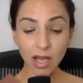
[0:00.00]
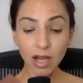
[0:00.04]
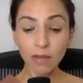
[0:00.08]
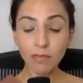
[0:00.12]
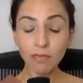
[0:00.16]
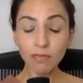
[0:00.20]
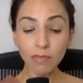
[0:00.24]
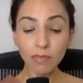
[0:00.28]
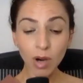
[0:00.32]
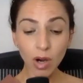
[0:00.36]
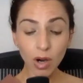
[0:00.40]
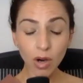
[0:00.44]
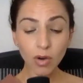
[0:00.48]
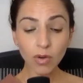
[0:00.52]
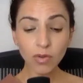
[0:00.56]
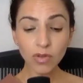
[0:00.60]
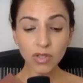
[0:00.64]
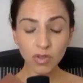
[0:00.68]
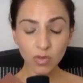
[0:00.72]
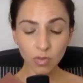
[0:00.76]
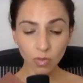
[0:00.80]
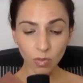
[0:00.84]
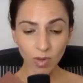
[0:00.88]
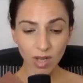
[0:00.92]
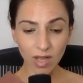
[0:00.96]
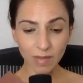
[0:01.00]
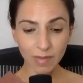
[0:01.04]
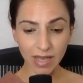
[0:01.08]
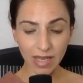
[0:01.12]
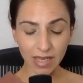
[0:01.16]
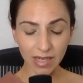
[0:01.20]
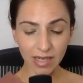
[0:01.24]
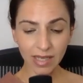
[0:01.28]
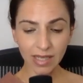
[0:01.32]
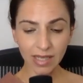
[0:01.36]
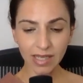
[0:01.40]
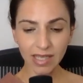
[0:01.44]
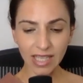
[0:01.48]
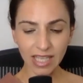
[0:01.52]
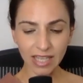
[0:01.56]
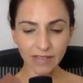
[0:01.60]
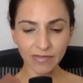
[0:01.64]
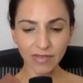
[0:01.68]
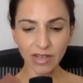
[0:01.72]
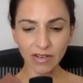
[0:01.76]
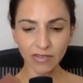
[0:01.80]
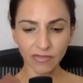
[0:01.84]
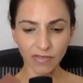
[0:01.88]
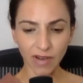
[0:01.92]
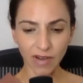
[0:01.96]
Most women give
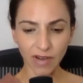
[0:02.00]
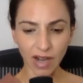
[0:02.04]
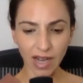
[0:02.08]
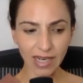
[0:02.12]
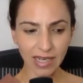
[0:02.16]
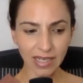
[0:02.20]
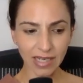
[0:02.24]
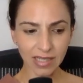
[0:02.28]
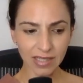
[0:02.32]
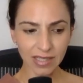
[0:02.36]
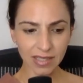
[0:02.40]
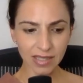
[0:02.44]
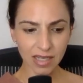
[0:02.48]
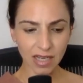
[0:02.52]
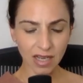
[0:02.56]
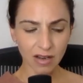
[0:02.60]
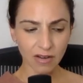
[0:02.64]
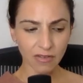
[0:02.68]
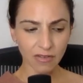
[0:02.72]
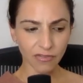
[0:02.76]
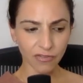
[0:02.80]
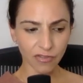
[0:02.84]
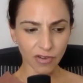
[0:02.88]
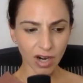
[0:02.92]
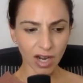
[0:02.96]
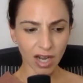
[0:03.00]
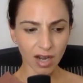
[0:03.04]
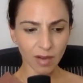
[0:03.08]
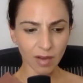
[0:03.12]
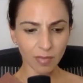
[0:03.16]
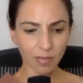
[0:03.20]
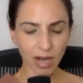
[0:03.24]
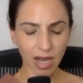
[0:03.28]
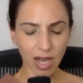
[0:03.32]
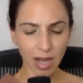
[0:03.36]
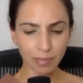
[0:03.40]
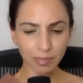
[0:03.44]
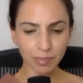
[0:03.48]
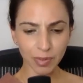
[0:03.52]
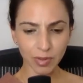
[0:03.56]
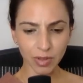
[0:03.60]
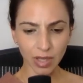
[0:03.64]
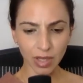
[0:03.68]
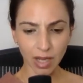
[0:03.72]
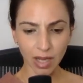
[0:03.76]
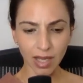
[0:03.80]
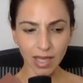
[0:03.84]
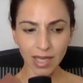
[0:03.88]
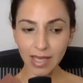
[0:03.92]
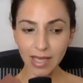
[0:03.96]
advice from a.
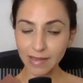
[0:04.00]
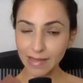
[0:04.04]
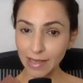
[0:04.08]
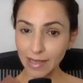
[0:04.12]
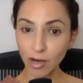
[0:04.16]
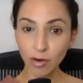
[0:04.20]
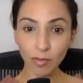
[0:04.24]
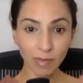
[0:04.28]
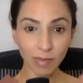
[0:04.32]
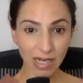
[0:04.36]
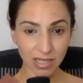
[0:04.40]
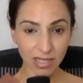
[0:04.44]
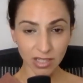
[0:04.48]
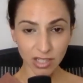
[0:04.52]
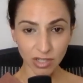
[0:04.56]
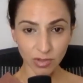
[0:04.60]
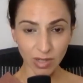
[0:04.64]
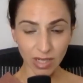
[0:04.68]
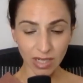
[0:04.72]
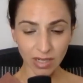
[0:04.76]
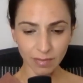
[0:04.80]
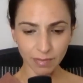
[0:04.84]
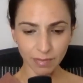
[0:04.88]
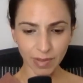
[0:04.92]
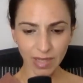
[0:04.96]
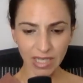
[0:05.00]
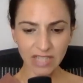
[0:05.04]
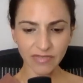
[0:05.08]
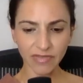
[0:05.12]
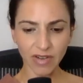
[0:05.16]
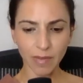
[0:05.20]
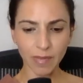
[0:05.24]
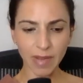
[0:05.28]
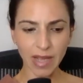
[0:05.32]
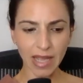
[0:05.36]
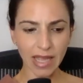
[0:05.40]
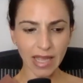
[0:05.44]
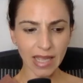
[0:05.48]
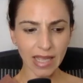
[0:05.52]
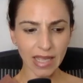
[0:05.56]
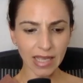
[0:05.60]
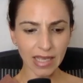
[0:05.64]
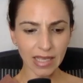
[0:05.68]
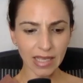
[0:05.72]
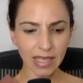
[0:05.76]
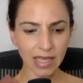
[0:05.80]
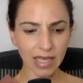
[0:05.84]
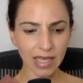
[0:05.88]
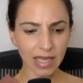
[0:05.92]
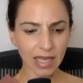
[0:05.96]
They don't mean to do it, but it's from
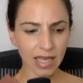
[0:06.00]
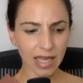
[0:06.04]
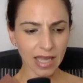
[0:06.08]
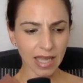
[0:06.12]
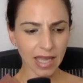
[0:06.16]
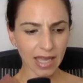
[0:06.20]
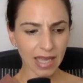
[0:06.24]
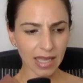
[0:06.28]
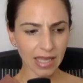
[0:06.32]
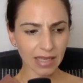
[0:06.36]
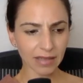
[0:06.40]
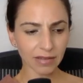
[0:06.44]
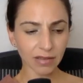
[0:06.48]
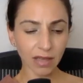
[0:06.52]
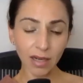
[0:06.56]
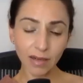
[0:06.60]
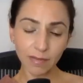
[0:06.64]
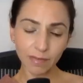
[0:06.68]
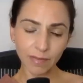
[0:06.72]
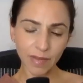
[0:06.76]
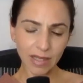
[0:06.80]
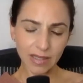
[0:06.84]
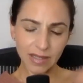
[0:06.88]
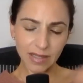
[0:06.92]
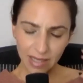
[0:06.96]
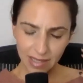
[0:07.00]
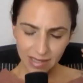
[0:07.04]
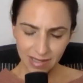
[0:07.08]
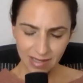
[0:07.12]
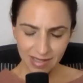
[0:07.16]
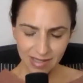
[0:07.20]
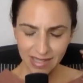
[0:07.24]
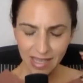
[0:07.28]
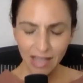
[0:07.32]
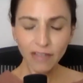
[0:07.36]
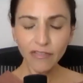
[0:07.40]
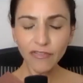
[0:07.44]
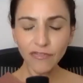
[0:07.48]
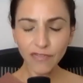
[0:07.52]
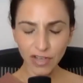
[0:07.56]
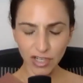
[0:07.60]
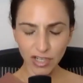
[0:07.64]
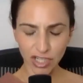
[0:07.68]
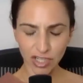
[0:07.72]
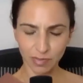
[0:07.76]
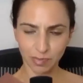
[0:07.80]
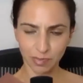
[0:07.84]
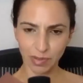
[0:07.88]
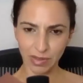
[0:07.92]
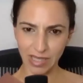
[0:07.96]
a a not a, a
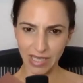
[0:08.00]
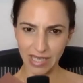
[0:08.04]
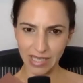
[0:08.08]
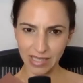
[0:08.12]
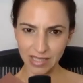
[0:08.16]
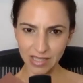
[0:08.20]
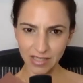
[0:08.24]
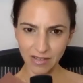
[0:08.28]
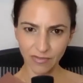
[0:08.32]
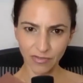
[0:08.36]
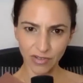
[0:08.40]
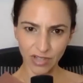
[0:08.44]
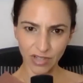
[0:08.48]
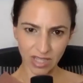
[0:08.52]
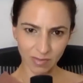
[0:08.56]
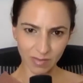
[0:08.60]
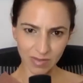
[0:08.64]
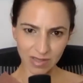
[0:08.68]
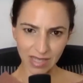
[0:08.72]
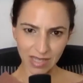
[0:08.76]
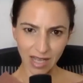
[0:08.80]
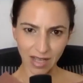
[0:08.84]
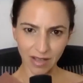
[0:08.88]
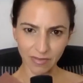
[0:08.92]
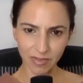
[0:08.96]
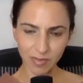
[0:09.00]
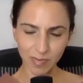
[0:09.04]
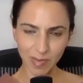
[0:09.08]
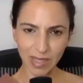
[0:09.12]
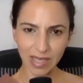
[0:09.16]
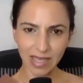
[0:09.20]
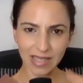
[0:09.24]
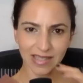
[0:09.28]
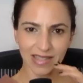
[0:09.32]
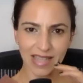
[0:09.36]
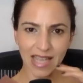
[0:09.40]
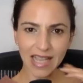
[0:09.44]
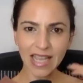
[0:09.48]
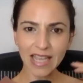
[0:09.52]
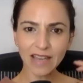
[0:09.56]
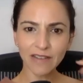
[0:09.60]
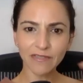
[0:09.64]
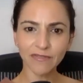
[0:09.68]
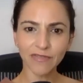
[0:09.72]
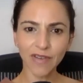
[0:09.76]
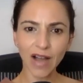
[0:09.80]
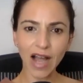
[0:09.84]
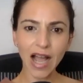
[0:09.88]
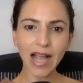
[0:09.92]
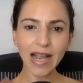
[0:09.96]
selfish place for themselves because they
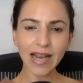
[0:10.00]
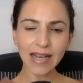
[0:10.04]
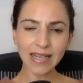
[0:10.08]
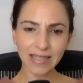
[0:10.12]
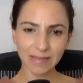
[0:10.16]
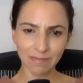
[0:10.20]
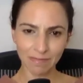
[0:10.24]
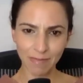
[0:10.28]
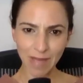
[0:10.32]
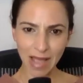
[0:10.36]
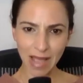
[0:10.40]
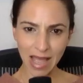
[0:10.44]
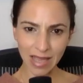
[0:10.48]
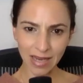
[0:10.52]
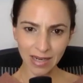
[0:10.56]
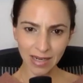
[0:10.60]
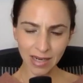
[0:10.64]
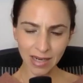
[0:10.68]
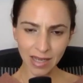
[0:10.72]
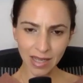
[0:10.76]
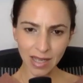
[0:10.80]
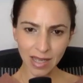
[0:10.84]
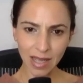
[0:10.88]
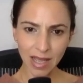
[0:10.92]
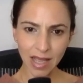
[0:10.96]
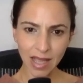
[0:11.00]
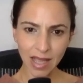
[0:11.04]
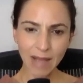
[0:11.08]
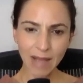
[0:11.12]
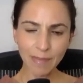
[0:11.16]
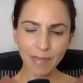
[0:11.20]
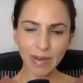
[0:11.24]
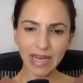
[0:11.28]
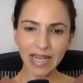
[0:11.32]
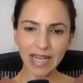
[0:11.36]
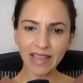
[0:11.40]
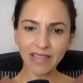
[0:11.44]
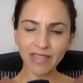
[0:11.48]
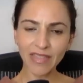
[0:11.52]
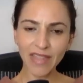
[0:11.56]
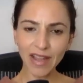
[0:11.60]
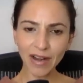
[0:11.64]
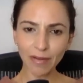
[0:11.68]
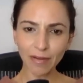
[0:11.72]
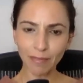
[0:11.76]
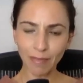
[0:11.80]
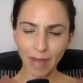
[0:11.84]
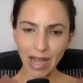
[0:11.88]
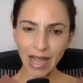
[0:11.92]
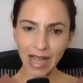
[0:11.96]
advise men, but in
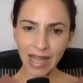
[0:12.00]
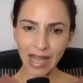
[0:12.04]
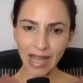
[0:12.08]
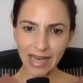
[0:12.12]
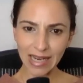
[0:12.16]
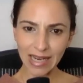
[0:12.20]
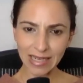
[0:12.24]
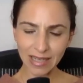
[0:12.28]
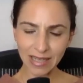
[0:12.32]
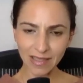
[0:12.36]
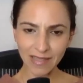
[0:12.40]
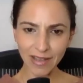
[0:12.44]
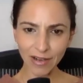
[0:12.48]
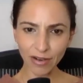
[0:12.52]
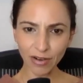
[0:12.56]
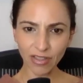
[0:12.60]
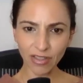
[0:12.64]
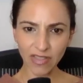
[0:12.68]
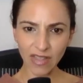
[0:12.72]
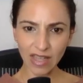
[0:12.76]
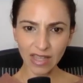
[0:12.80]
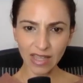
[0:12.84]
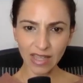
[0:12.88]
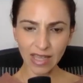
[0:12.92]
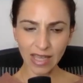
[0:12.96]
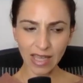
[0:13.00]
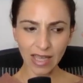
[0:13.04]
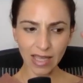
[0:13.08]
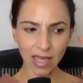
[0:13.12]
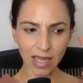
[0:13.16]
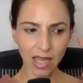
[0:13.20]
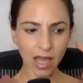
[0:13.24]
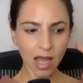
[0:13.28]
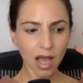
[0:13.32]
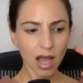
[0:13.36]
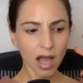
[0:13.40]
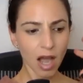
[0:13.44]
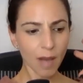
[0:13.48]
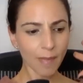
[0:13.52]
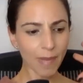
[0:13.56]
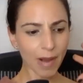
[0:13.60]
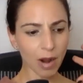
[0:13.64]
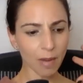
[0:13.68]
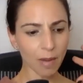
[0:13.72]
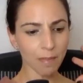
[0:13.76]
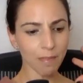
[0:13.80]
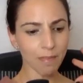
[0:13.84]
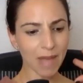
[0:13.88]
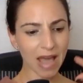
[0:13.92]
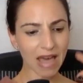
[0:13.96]
their mind they're thinking
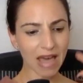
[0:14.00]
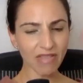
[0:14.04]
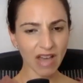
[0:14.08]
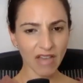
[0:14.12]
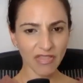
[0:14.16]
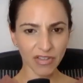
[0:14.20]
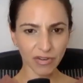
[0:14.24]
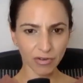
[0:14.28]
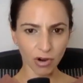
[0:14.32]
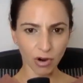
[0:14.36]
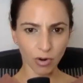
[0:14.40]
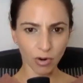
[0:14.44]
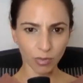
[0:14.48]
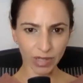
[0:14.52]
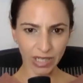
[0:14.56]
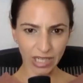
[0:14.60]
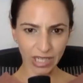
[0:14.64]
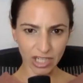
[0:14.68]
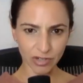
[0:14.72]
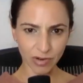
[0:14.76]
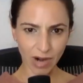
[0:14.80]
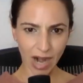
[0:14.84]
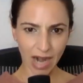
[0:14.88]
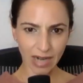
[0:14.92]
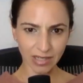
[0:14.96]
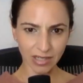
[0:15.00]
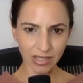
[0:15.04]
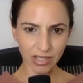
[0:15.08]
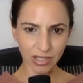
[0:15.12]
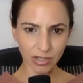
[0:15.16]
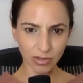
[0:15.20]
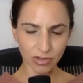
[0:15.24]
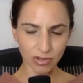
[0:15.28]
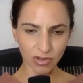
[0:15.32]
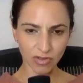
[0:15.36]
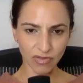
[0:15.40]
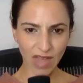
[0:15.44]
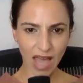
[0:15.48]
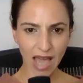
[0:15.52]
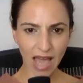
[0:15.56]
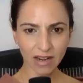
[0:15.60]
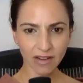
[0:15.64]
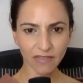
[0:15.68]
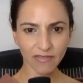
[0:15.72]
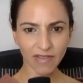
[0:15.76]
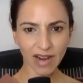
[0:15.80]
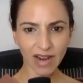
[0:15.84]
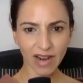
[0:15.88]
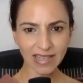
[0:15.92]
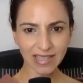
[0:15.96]
about men that they're already attracted to. So that
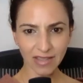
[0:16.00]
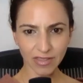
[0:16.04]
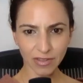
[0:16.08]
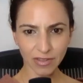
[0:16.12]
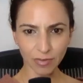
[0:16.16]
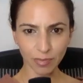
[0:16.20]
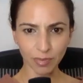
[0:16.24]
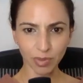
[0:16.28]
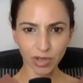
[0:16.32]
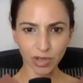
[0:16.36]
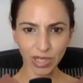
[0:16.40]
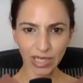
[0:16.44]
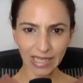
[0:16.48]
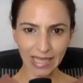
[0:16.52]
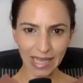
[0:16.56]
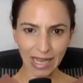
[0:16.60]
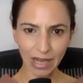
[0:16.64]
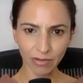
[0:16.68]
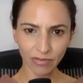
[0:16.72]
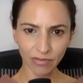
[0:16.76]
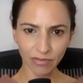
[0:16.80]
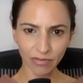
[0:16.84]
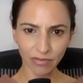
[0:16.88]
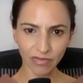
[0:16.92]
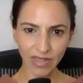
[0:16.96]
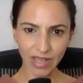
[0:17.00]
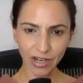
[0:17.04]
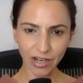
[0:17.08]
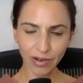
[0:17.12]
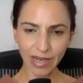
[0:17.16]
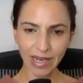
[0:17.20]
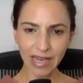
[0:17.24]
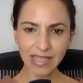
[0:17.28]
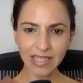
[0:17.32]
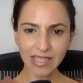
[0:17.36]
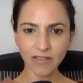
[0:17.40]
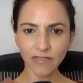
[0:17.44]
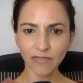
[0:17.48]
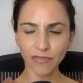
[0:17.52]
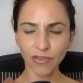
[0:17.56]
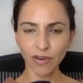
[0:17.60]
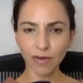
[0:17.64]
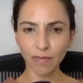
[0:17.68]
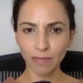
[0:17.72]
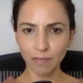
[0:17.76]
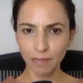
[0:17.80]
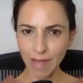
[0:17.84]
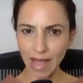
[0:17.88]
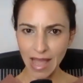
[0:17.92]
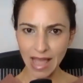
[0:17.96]
advice that they're putting out there isn't for
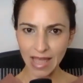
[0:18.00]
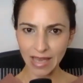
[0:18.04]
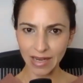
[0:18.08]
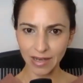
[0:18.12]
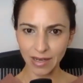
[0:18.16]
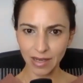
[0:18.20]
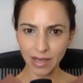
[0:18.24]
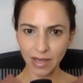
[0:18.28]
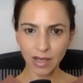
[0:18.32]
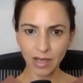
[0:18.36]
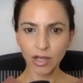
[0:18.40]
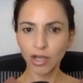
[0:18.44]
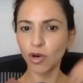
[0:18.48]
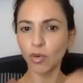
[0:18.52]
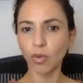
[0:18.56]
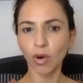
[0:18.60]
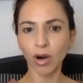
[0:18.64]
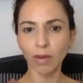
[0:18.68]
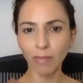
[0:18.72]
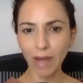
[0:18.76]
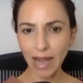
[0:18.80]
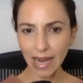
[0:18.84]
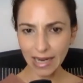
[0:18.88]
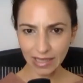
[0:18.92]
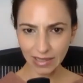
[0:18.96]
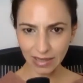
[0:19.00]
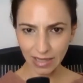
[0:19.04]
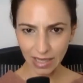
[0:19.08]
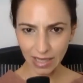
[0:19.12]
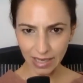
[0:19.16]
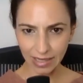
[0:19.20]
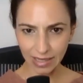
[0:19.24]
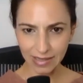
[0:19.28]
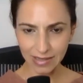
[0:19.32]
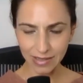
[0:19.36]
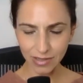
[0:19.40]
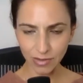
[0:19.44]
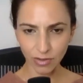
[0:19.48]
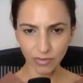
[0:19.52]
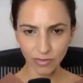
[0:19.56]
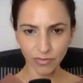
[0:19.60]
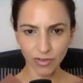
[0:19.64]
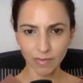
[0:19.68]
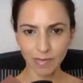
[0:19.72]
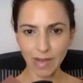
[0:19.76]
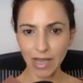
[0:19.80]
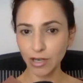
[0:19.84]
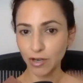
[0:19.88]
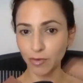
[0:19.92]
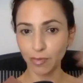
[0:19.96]
men who are my clients or for
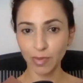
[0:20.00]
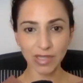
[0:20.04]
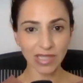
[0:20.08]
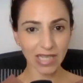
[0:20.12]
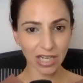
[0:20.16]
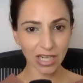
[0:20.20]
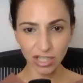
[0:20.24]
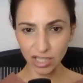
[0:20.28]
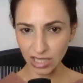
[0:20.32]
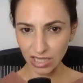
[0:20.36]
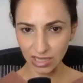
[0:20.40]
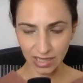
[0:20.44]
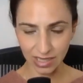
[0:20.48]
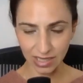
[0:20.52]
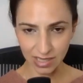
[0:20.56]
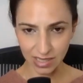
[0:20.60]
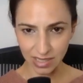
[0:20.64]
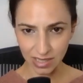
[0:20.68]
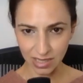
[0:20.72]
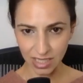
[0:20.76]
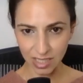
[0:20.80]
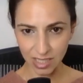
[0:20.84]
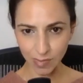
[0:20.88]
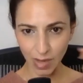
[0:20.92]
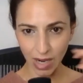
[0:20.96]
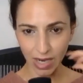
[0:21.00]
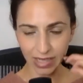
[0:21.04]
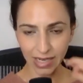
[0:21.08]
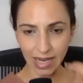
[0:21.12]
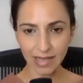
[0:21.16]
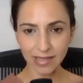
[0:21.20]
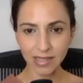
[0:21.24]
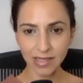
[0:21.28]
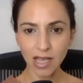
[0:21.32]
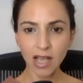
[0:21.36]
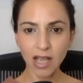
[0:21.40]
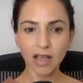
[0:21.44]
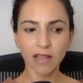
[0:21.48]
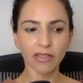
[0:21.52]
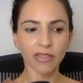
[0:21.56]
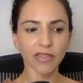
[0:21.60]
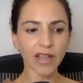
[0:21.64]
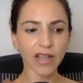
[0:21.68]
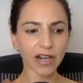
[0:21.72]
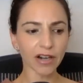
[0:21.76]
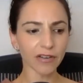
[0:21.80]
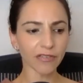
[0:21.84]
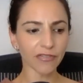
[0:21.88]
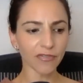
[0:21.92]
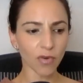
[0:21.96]
men who potentially listen to this podcast. Right.
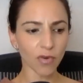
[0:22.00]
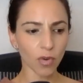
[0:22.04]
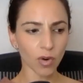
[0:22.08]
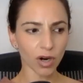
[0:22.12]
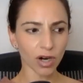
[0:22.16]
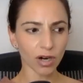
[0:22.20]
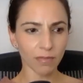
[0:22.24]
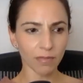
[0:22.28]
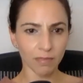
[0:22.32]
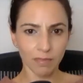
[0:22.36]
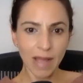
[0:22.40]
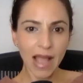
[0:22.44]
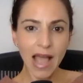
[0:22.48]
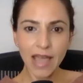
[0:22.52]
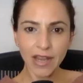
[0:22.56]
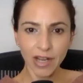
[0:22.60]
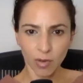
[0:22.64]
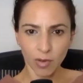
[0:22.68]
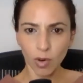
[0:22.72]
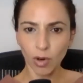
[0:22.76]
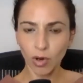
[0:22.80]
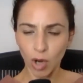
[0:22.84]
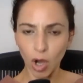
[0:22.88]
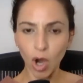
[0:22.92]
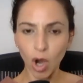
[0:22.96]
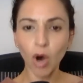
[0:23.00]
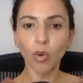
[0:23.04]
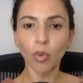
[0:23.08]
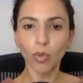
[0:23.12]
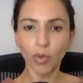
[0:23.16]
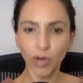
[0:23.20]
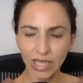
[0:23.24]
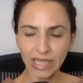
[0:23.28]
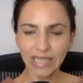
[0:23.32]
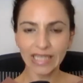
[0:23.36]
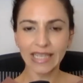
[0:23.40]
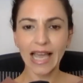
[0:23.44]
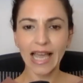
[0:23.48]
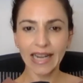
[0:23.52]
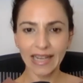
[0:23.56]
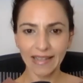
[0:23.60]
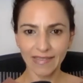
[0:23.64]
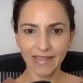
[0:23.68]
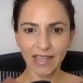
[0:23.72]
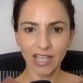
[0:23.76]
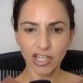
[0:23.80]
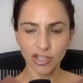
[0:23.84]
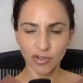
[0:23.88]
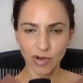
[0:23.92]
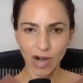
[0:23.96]
Therefore, men who are already getting
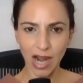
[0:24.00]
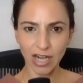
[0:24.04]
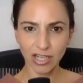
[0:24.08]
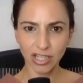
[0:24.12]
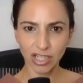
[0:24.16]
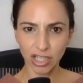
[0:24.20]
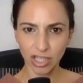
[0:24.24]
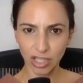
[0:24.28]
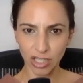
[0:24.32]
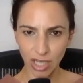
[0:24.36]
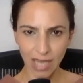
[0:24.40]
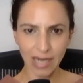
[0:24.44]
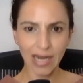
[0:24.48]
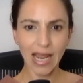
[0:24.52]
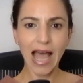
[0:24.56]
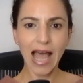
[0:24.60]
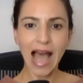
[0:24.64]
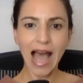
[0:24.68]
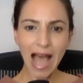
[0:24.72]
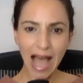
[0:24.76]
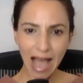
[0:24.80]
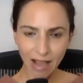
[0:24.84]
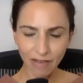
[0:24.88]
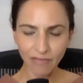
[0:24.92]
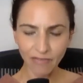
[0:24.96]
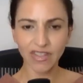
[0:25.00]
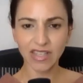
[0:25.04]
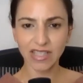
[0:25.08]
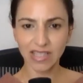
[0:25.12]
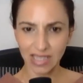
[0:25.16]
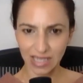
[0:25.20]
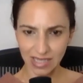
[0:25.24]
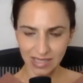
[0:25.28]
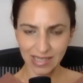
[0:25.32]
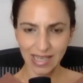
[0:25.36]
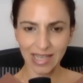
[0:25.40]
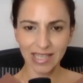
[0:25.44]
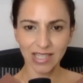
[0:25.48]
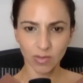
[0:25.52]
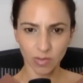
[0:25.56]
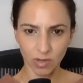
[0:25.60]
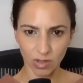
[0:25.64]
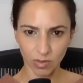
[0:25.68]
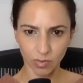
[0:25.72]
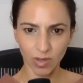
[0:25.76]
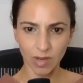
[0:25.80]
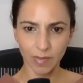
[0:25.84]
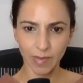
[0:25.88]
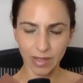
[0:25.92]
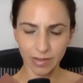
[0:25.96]
the attraction and have the success with
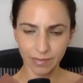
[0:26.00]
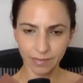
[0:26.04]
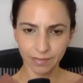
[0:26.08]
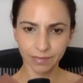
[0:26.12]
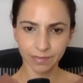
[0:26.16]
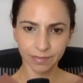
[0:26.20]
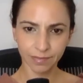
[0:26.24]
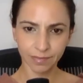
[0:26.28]
women.